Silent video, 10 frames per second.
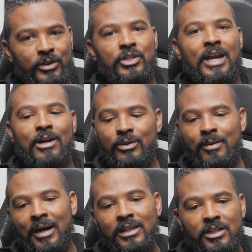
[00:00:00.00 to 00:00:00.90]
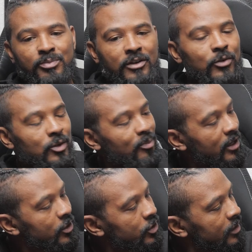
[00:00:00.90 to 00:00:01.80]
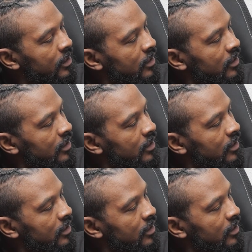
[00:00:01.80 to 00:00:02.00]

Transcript: the Jackal. They buy this book for the Punisher.